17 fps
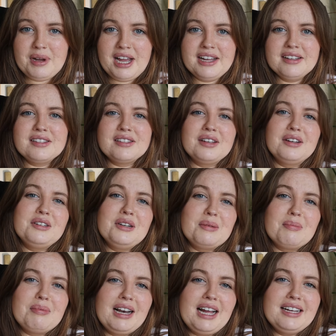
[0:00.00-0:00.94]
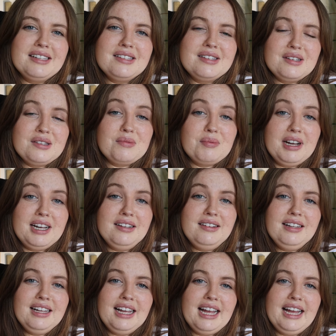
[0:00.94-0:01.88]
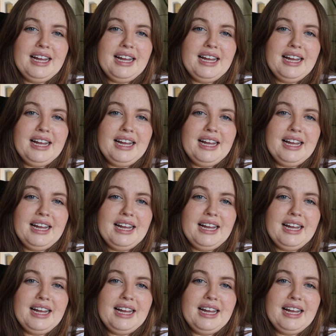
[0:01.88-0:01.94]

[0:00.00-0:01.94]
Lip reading: pests on your plants as well,